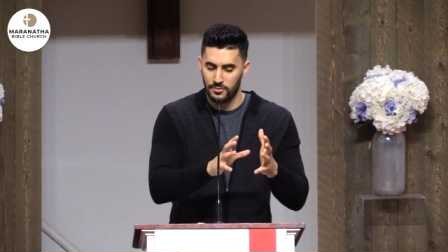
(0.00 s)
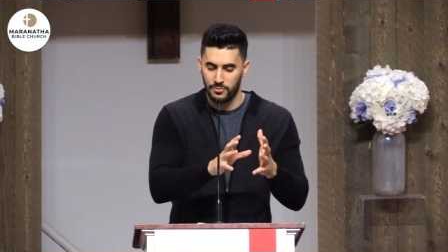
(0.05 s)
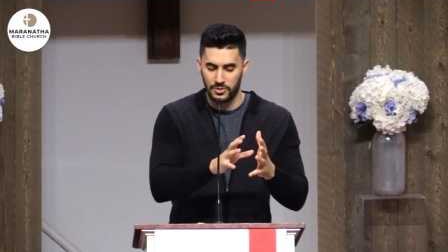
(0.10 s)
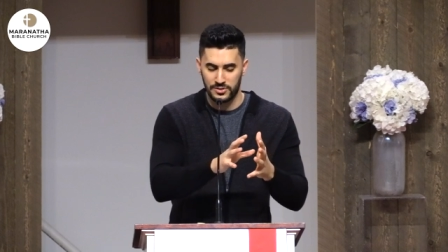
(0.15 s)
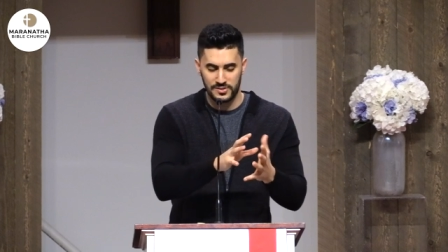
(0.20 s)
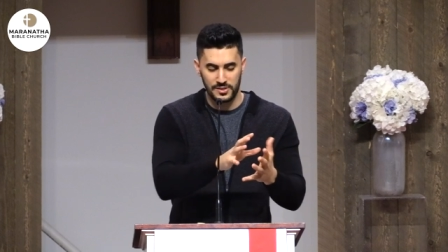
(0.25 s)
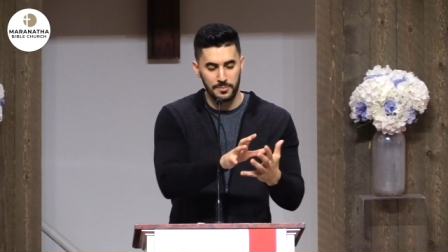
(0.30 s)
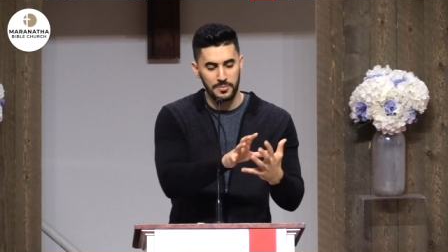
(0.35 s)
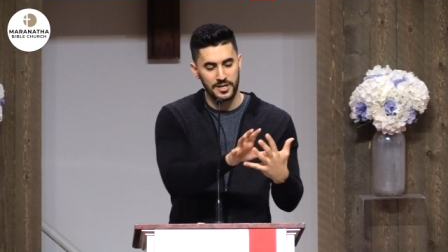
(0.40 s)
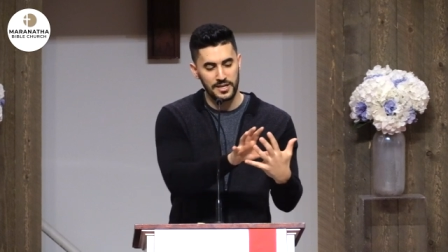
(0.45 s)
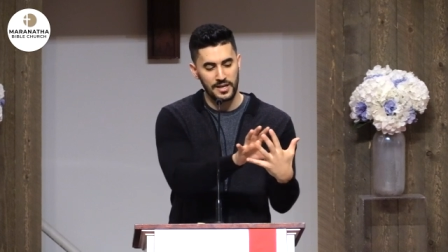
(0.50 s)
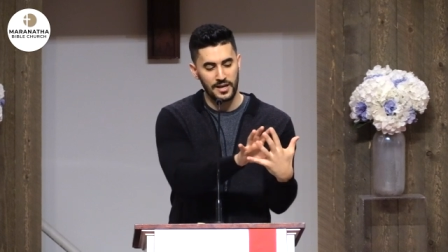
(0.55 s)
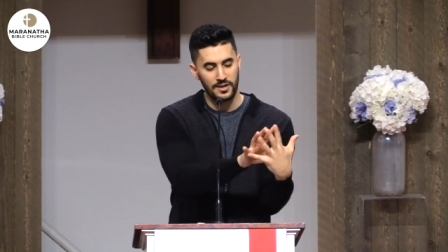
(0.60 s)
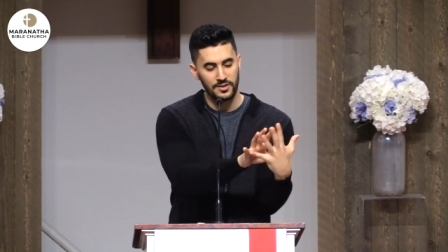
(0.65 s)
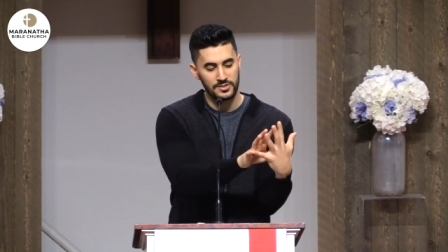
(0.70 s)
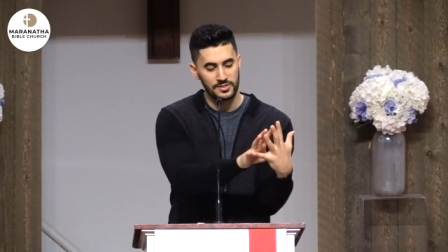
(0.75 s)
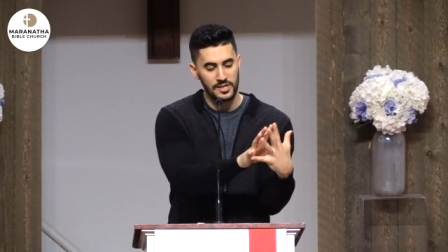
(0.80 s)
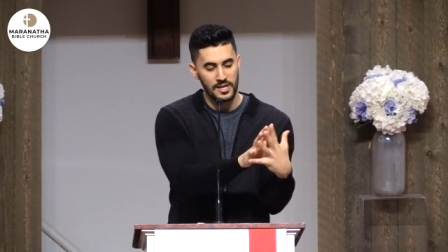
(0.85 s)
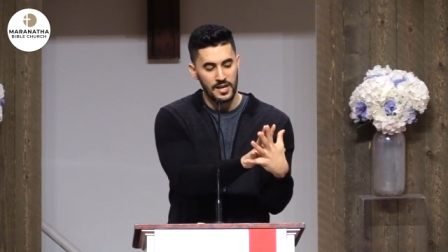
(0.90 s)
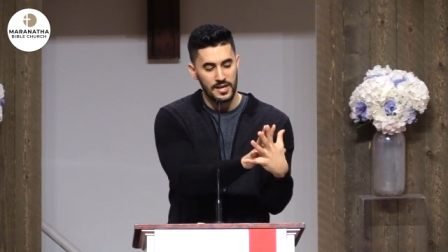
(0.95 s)
with somebody
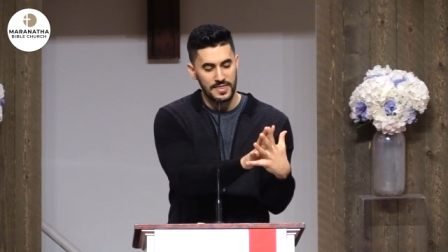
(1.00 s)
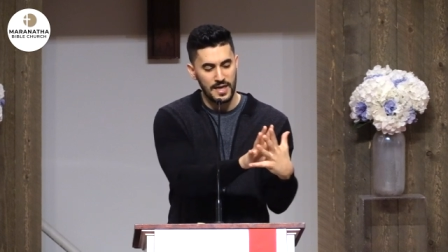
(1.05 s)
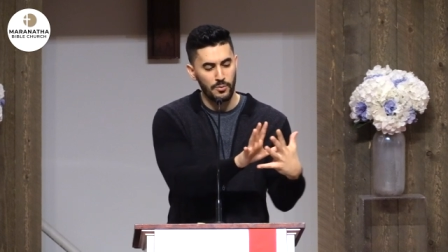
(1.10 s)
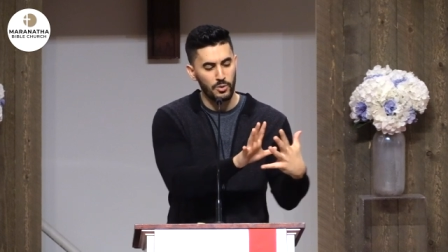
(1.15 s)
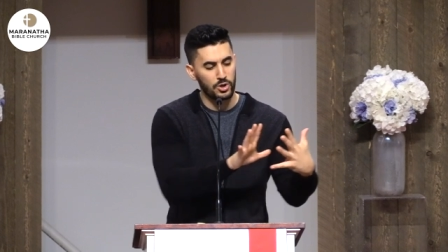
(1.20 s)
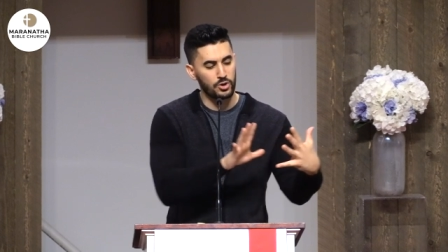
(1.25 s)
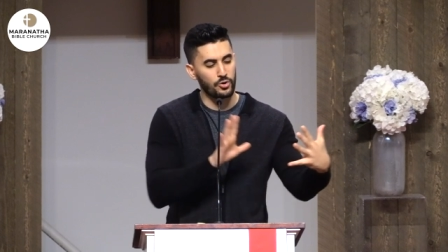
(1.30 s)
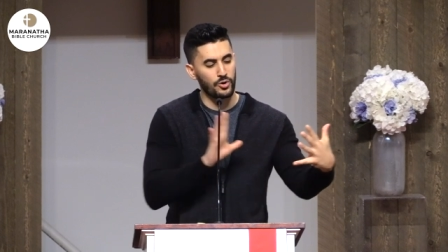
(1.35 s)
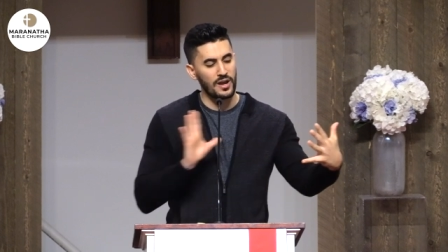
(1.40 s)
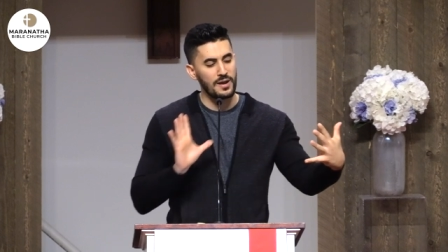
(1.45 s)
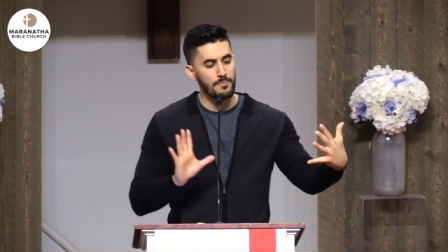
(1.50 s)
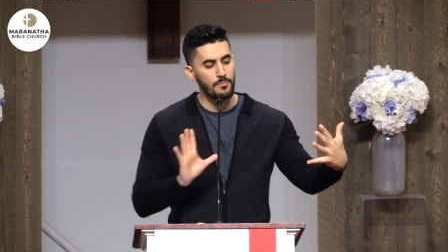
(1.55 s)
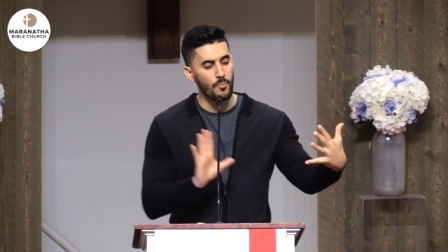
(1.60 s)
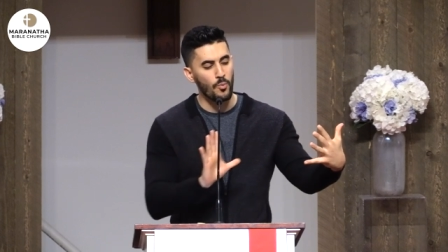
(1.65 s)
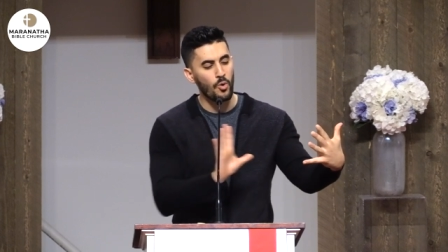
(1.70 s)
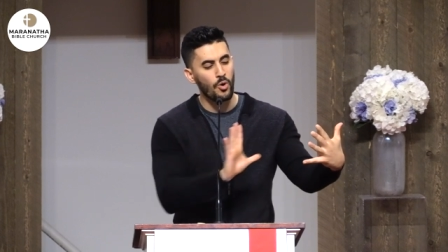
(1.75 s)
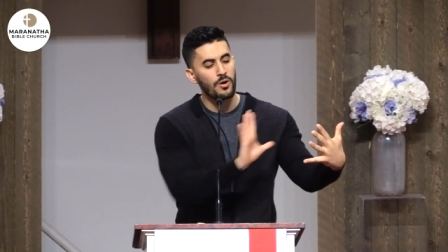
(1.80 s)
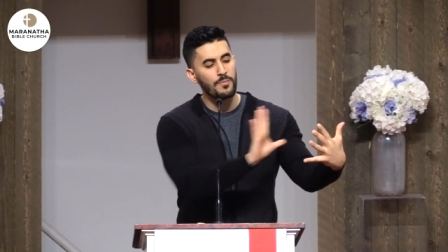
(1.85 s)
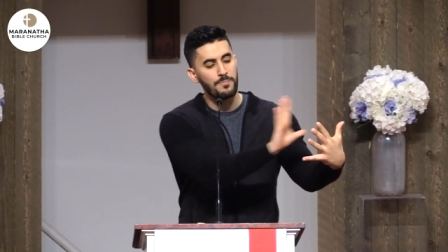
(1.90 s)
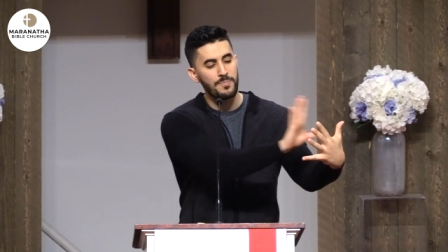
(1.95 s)
else, that will create
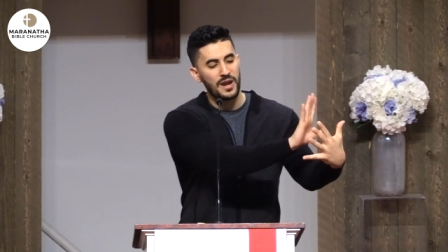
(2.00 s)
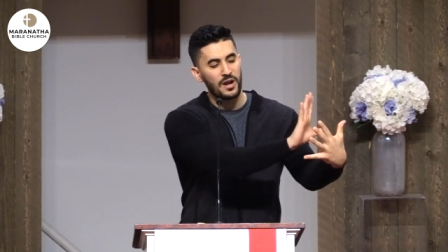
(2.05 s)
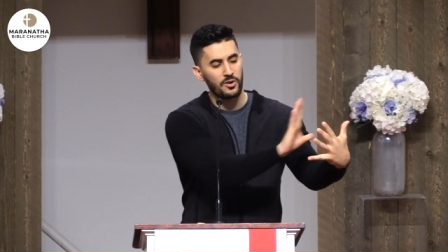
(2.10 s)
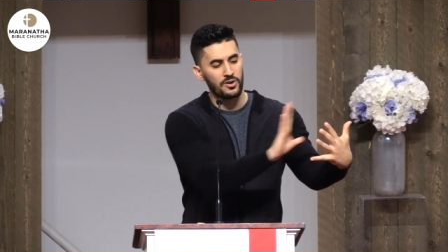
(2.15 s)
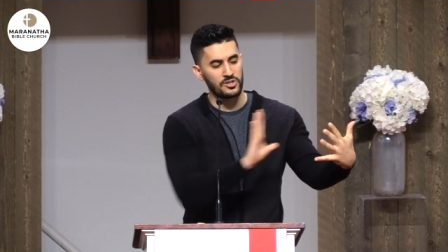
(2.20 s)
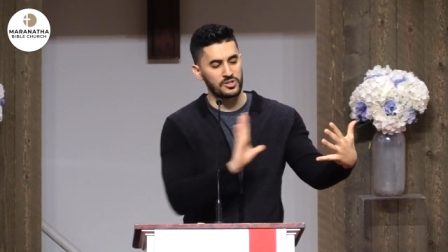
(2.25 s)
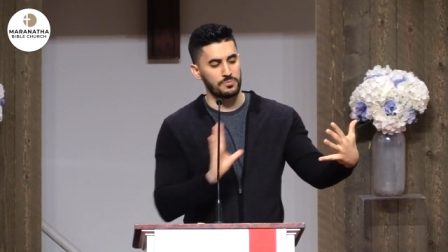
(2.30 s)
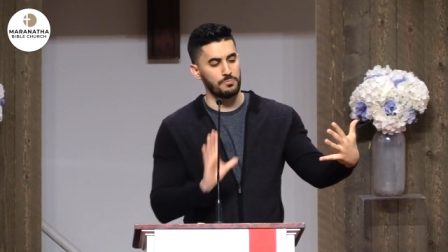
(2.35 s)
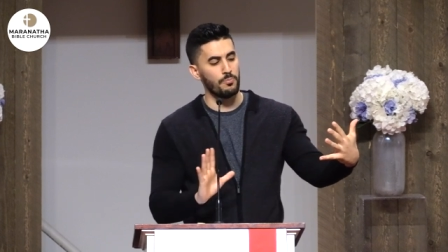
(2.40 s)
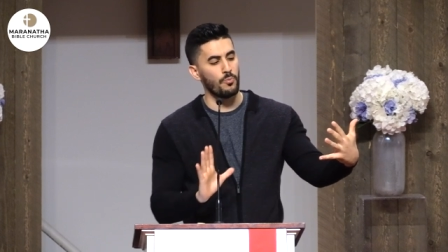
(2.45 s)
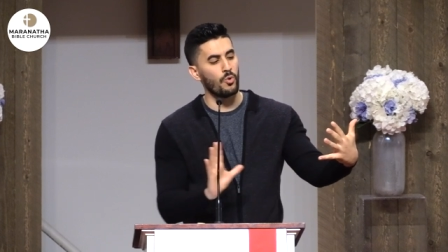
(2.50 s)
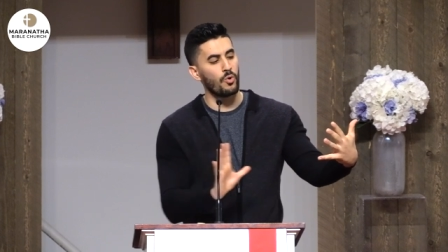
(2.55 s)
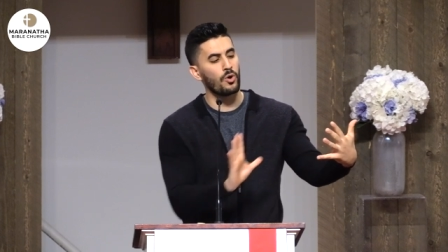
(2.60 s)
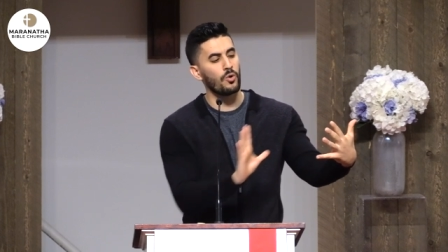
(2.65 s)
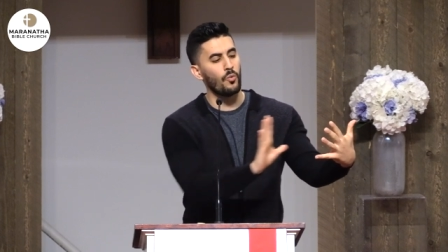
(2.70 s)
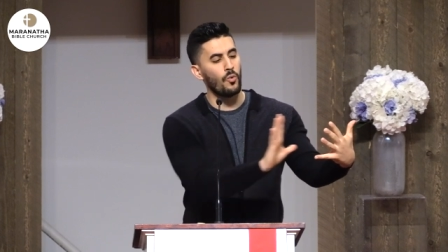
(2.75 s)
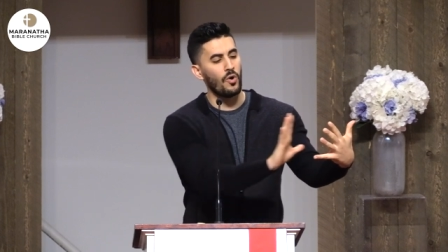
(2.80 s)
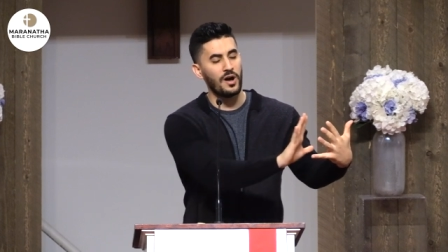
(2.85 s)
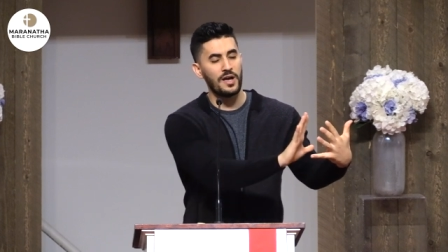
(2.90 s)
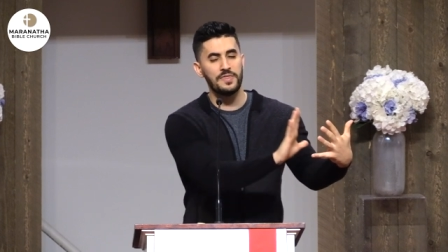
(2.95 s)
more barriers,
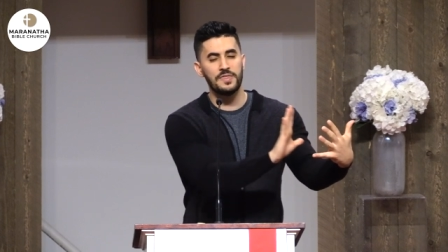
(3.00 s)
more wall.